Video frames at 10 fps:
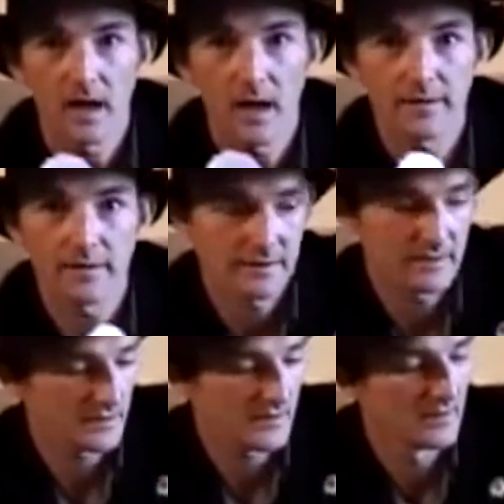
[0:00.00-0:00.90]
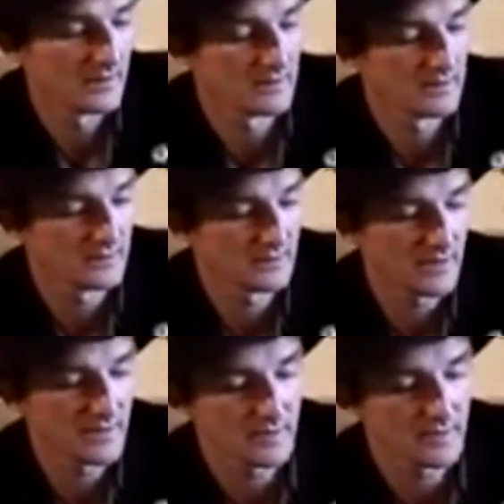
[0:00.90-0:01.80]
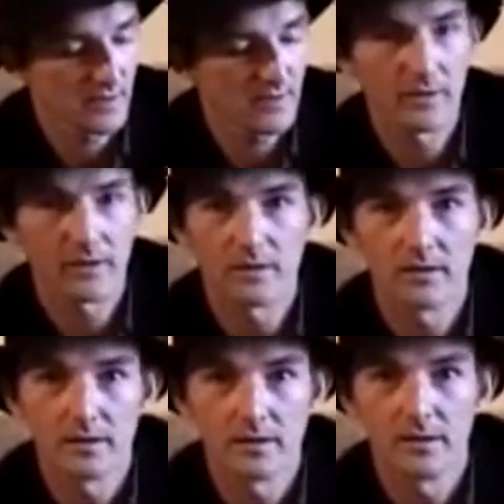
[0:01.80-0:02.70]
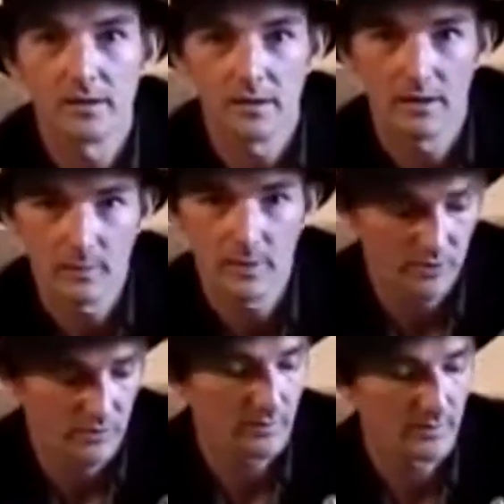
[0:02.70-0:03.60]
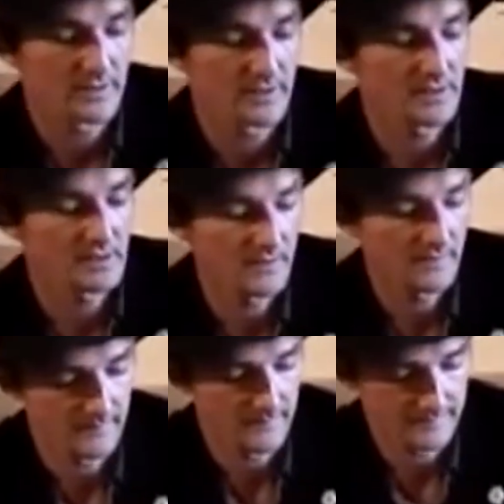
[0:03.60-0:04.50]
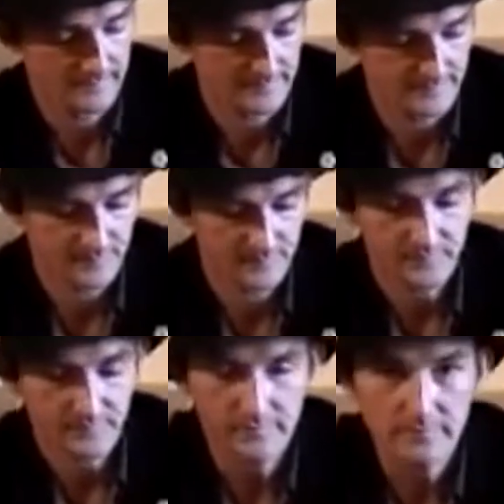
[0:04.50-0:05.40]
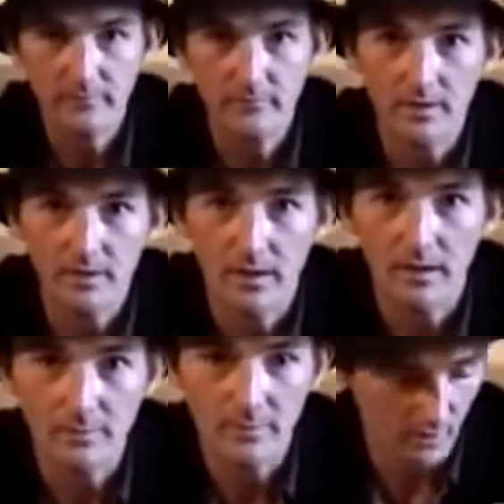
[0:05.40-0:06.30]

hide the disc inside the cloth, make sure nobody sees it. You take the